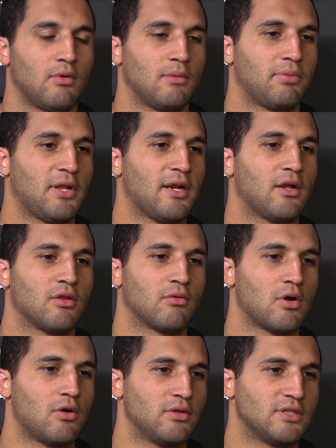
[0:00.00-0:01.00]
well, playing on the
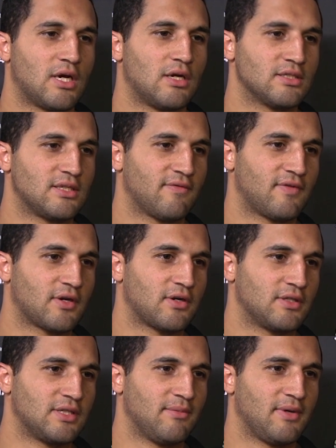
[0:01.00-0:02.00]
road is always
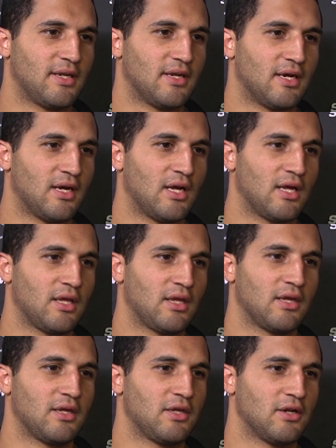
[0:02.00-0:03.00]
difficult. I mean, uh,
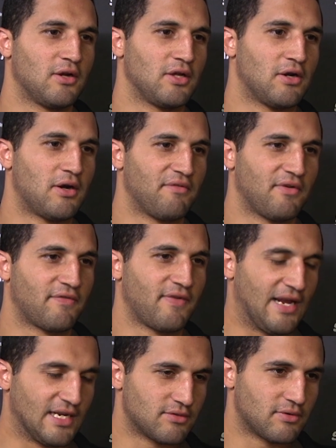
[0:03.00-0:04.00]
you, you, know, you don't have your
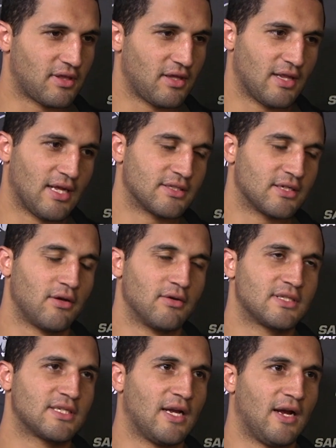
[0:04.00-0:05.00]
fans with you. That's
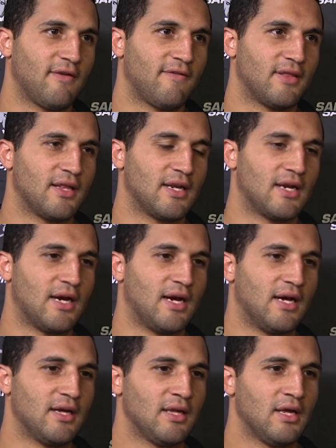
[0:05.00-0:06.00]
always tough. And then,
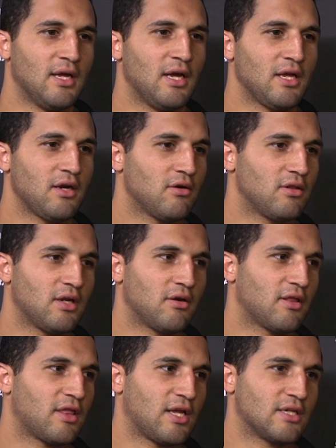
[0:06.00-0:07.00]
uh, you know,
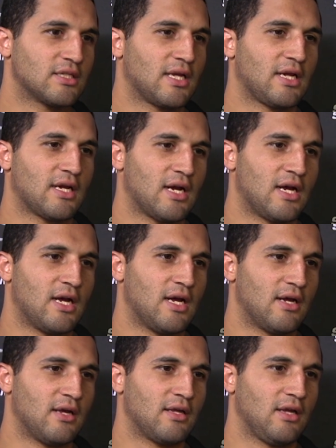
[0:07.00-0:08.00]
little things like,
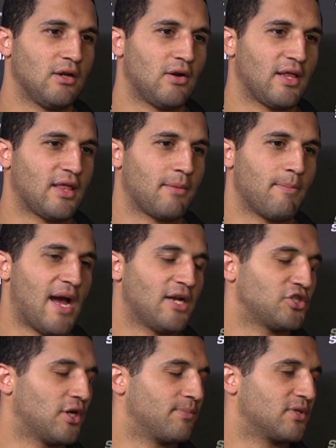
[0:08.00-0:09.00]
uh, you know, I think
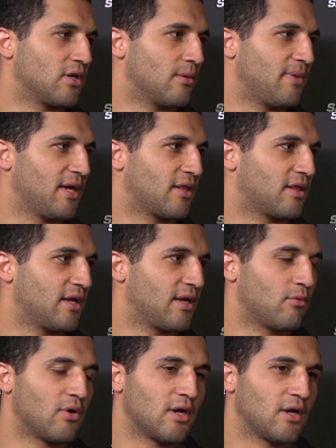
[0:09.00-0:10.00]
matchups are a big
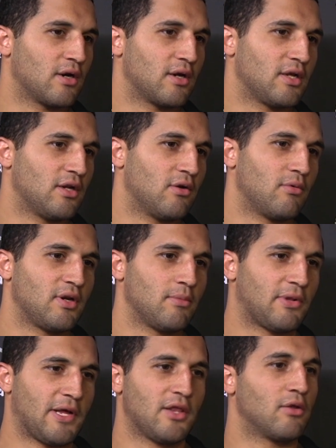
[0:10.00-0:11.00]
thing where, you know, when
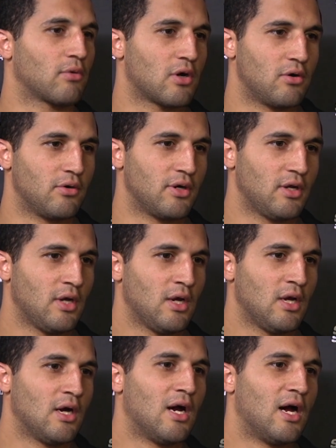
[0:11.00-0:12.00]
you play on the road,
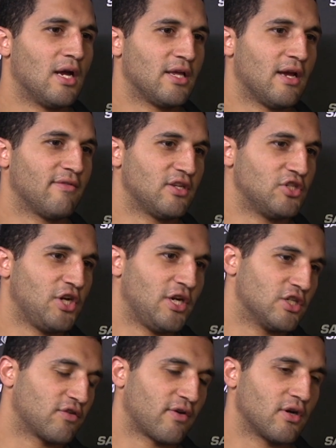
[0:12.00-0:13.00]
uh, you have to
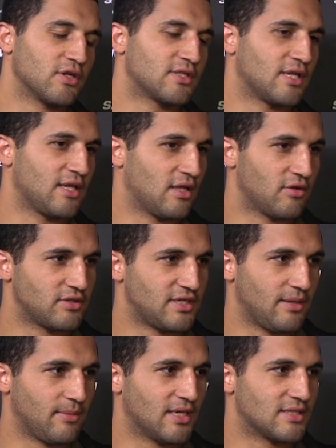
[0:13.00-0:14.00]
change first, and the other
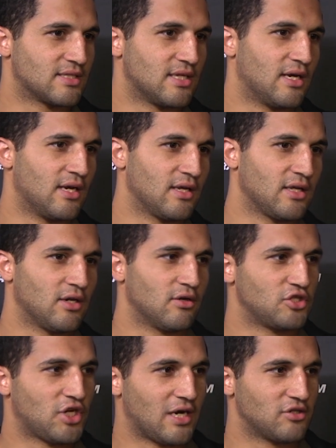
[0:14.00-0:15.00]
team gets to you
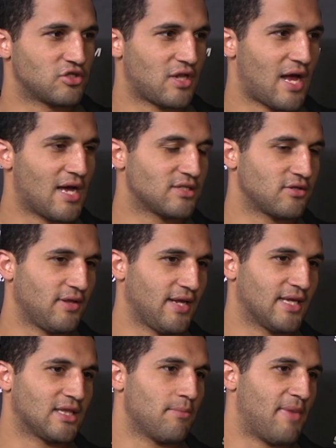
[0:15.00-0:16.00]
know change last, so
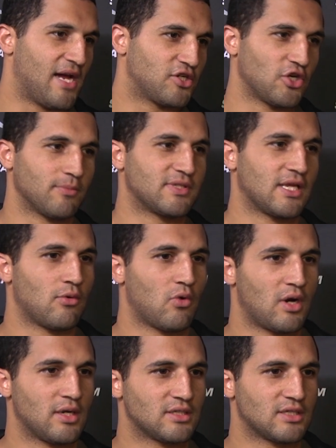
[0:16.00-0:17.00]
they get the matchups they
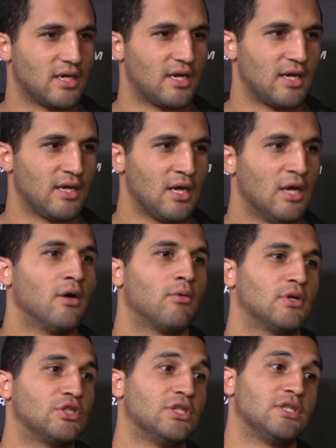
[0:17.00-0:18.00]
want, uh,
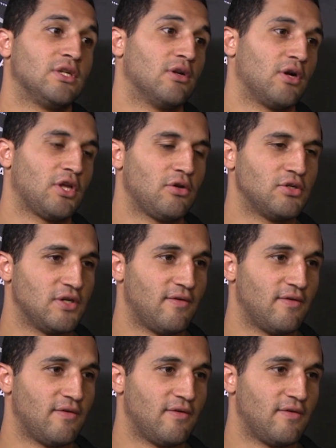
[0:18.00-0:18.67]
which is you know a huge